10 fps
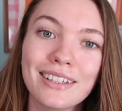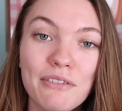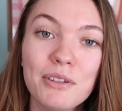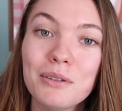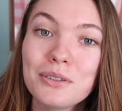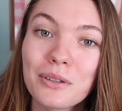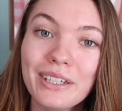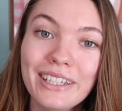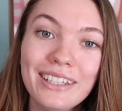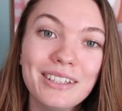If you
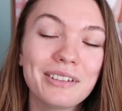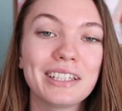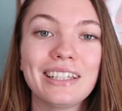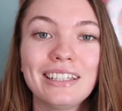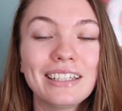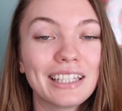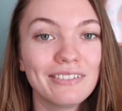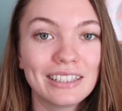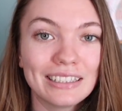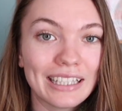enjoyed it, you can
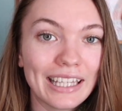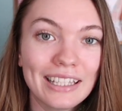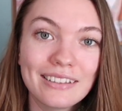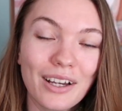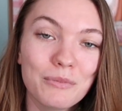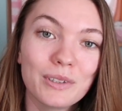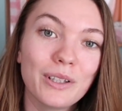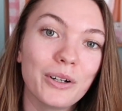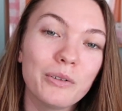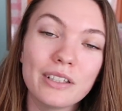give it a like down
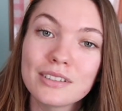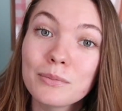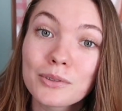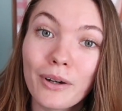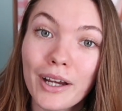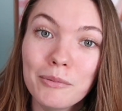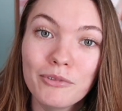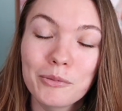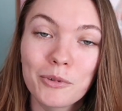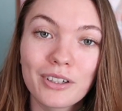below and subscribe
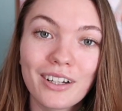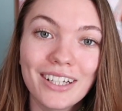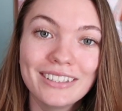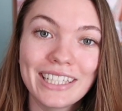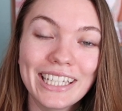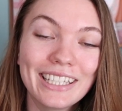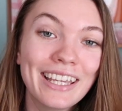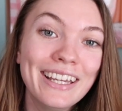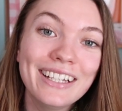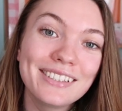for more content
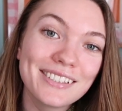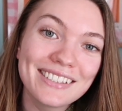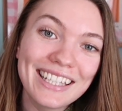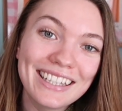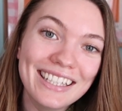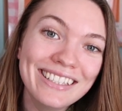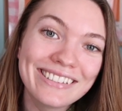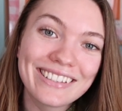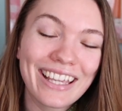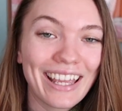just like this,
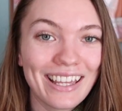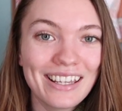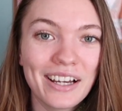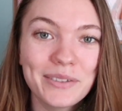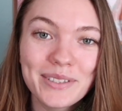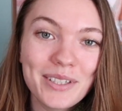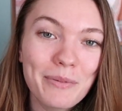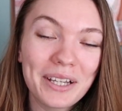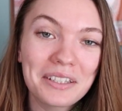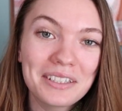and I'll see you
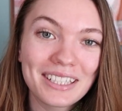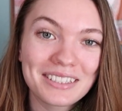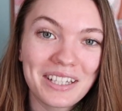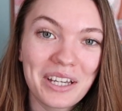back here next